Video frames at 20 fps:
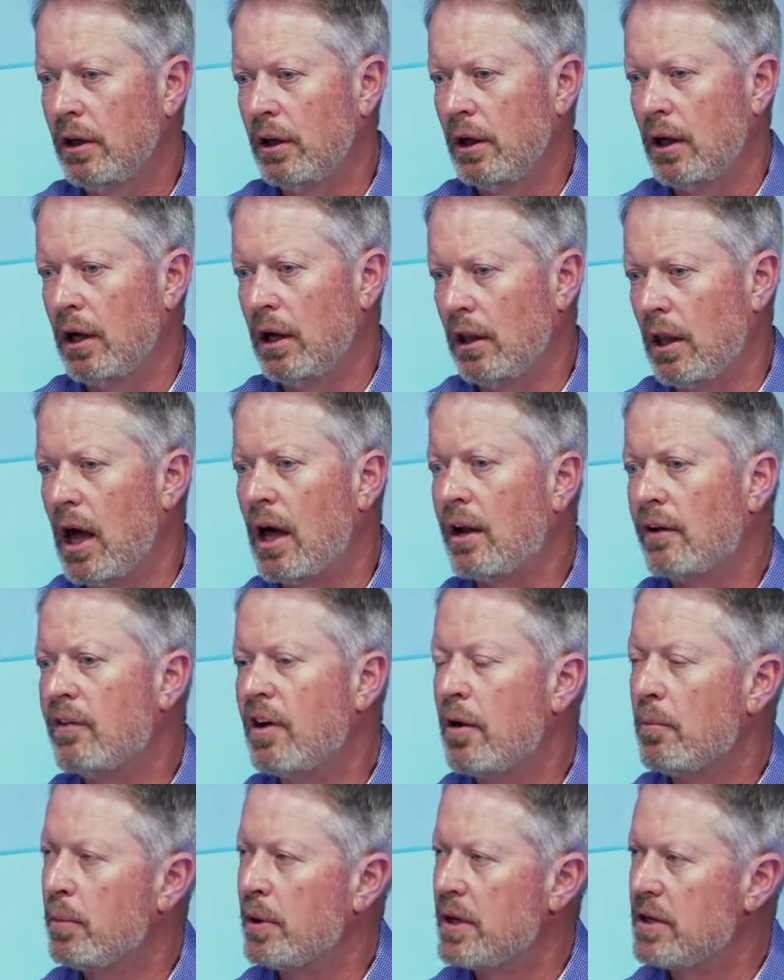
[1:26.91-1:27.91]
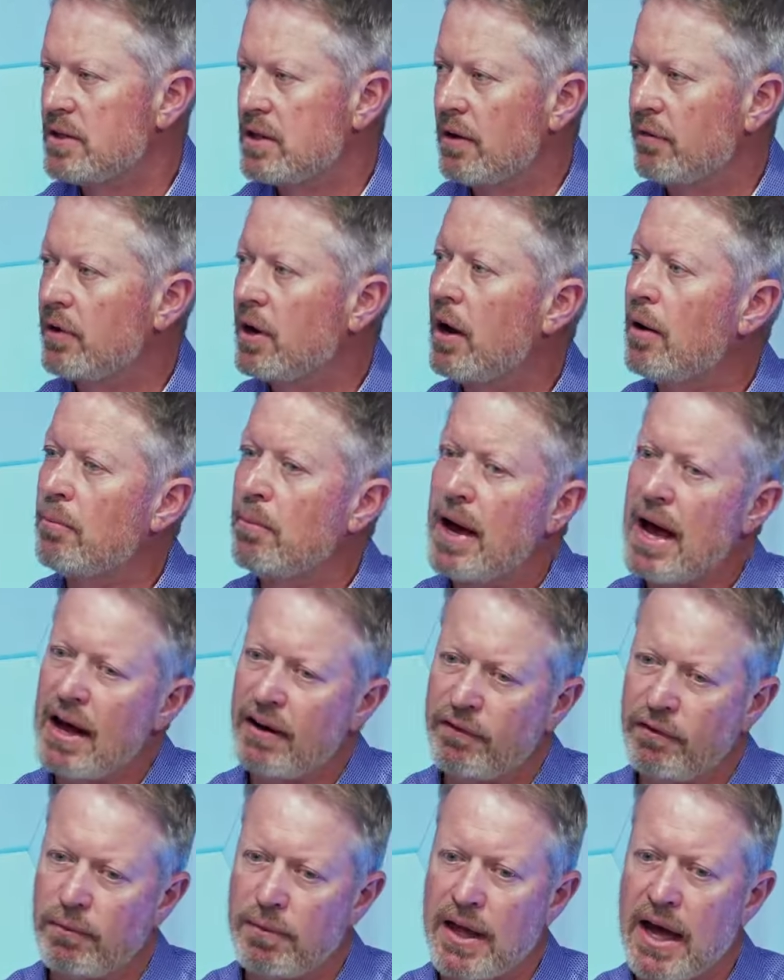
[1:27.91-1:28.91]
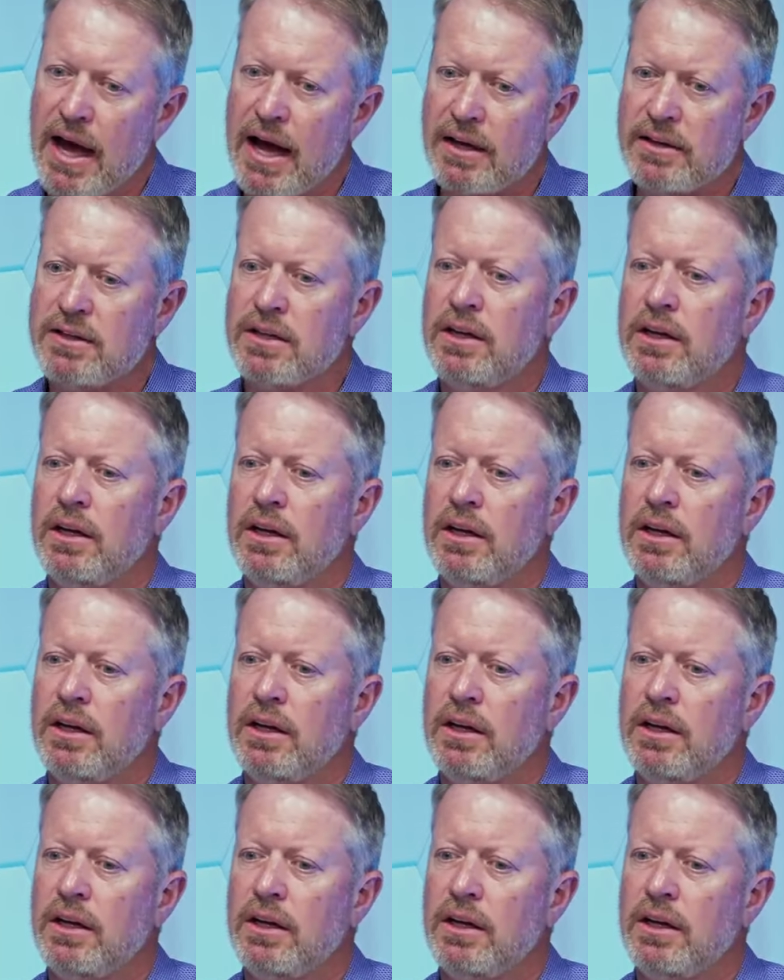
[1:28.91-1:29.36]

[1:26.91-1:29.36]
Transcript: a lot of companies have come back from that,